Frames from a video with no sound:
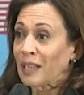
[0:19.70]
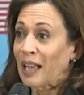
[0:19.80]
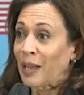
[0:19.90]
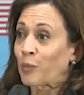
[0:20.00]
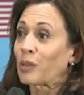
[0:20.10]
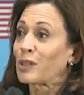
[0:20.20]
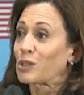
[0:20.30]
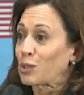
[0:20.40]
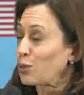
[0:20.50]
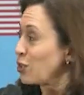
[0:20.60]
and what the
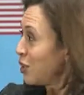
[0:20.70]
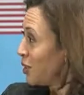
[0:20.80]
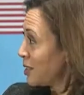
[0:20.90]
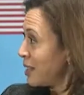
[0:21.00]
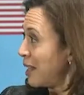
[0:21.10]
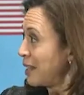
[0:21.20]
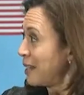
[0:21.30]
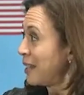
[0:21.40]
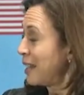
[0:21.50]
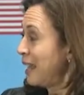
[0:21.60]
solution looks
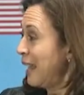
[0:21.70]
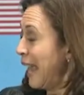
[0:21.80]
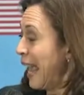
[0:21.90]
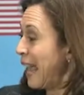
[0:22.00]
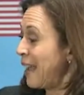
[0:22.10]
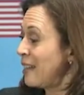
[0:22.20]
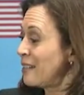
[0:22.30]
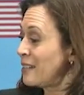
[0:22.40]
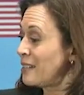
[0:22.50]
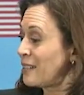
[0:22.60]
like.
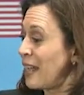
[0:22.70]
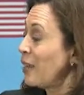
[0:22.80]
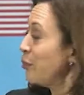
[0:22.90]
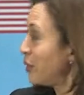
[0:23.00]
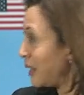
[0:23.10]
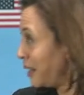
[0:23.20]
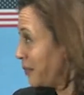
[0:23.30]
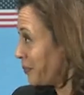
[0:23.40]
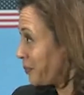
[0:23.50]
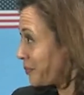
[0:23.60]
And thankfully,
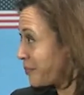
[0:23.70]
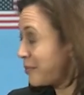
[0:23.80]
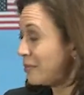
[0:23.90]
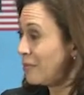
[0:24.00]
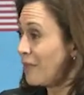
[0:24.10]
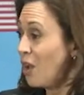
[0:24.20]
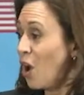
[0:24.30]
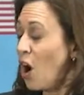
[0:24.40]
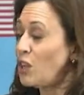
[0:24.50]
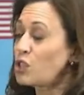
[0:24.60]

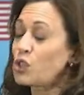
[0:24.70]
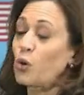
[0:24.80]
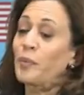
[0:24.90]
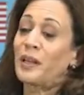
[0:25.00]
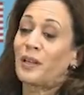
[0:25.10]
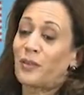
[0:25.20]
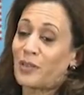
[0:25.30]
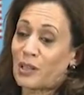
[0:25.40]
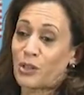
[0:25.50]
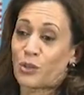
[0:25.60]
on so many of
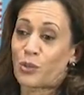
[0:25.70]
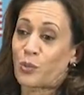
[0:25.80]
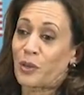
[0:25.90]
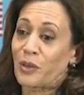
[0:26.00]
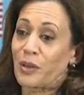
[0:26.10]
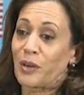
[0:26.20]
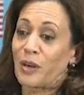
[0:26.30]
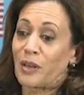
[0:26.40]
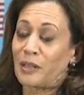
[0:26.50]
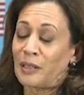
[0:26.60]
the issues where there
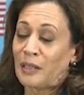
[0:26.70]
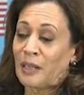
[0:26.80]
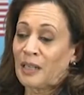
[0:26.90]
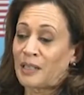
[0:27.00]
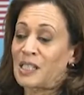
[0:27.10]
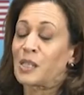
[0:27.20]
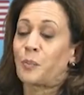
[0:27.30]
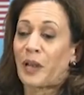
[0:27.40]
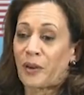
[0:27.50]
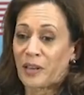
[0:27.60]
are
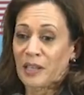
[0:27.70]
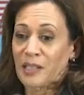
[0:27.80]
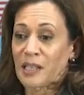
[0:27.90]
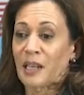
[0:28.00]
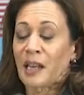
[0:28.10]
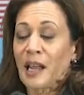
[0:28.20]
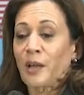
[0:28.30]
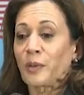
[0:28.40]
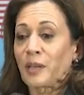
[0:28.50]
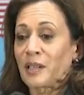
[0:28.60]
disparities and
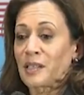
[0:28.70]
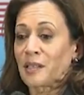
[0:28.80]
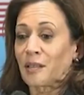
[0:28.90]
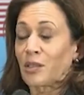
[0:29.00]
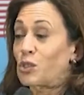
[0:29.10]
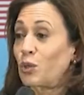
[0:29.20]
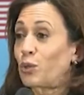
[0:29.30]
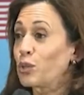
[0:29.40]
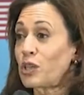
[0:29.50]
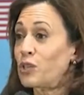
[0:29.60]
inequities, the
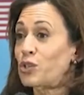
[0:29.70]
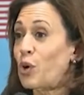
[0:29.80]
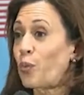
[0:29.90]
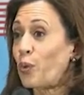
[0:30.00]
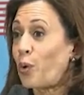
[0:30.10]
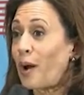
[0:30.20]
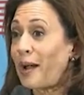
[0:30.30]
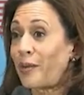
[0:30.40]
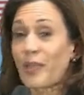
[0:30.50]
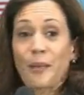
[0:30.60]
solutions don't
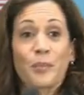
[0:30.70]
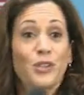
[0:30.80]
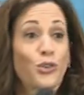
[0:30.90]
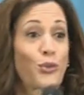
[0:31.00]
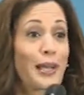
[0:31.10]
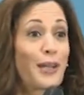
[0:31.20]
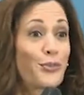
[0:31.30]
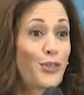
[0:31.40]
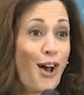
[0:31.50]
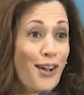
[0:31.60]
require that much creative
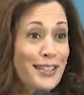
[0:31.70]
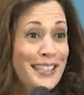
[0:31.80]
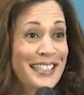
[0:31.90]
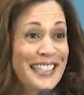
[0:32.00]
thought.